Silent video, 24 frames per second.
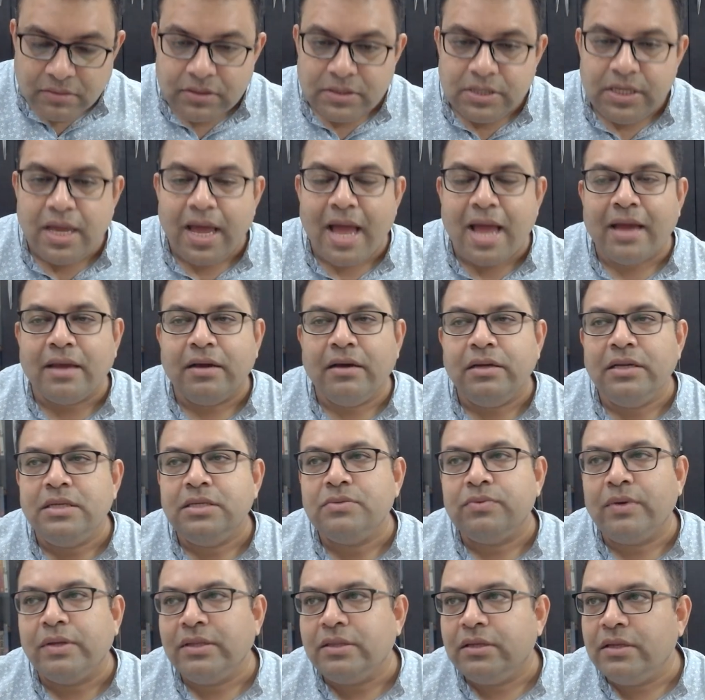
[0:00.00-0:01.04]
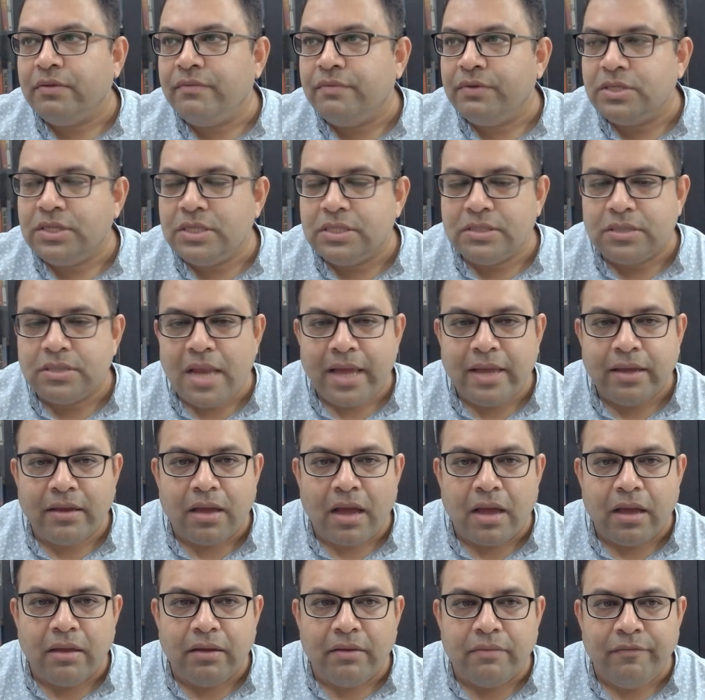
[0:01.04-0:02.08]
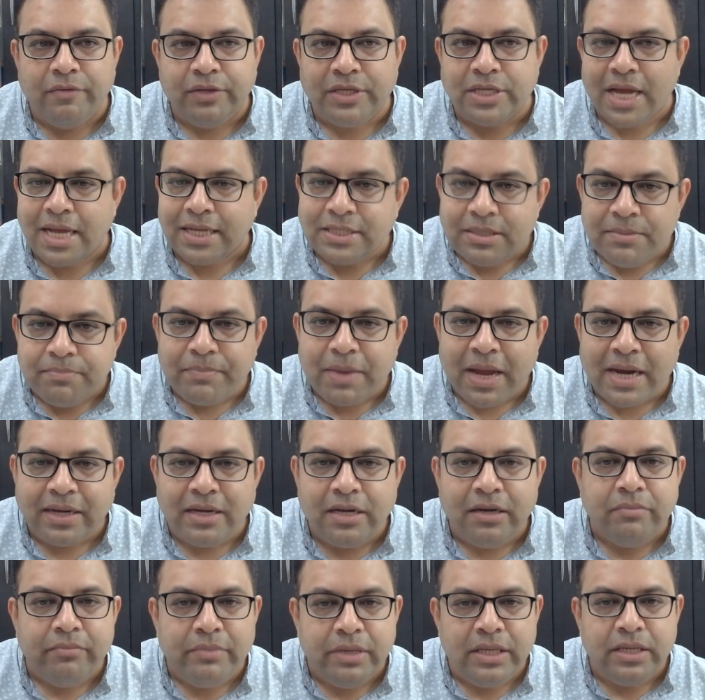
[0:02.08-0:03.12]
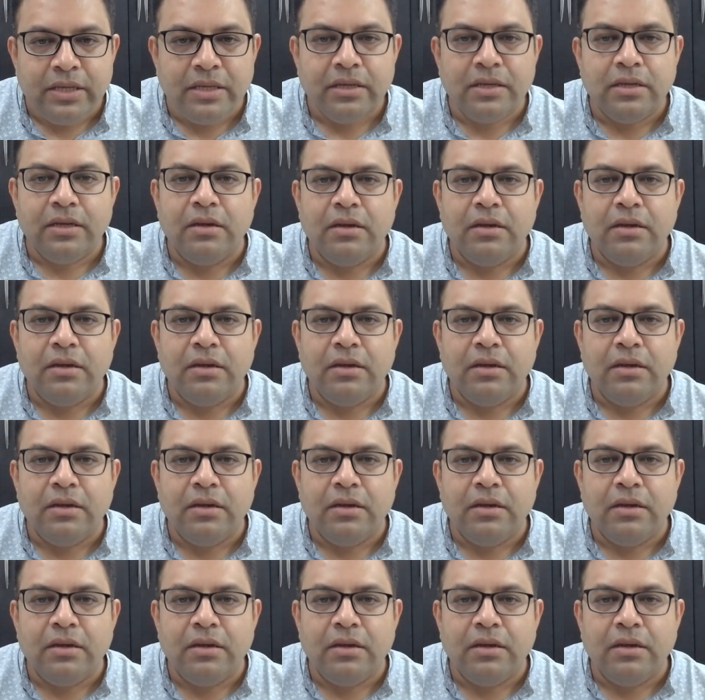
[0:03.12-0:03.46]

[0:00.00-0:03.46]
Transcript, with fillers: See, anger is one thing which is like, which has impacted me.